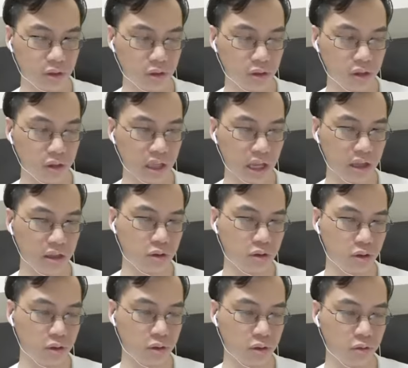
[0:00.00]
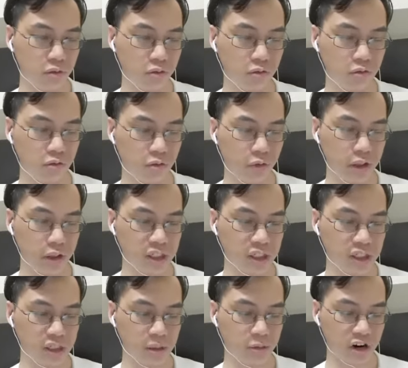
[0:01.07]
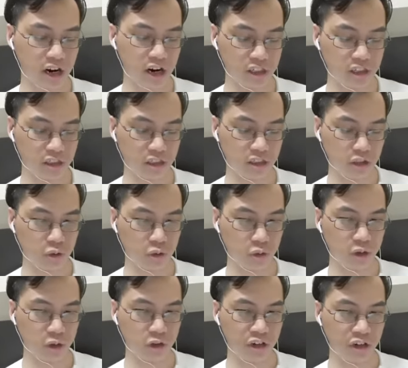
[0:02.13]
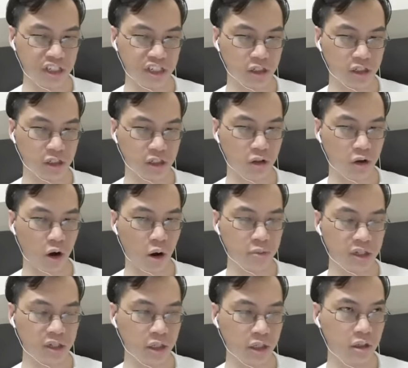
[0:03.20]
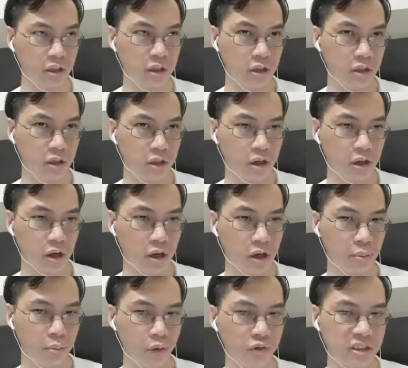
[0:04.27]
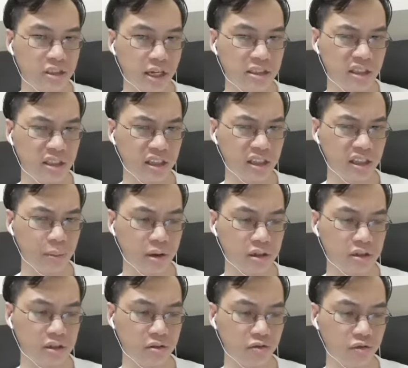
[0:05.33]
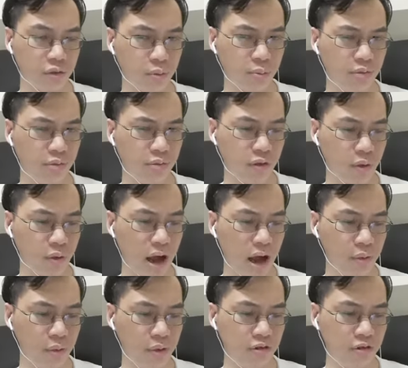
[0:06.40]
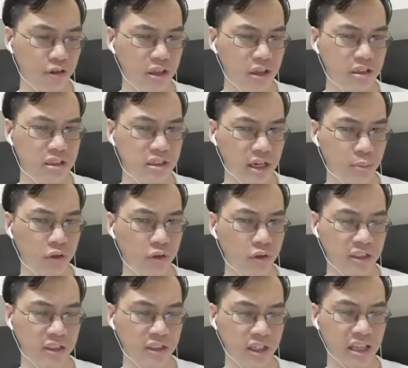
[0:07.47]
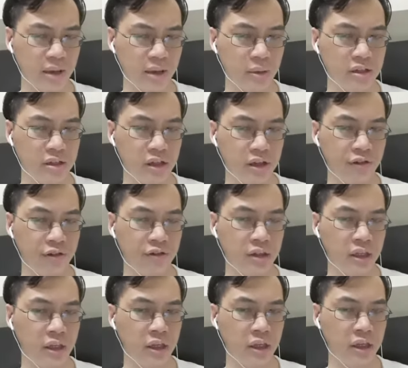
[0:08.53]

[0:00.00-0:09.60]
the that so when a ship crashes into a creature or object, uh, both sides take damage. From for how it reads, yeah, both sides take damage if the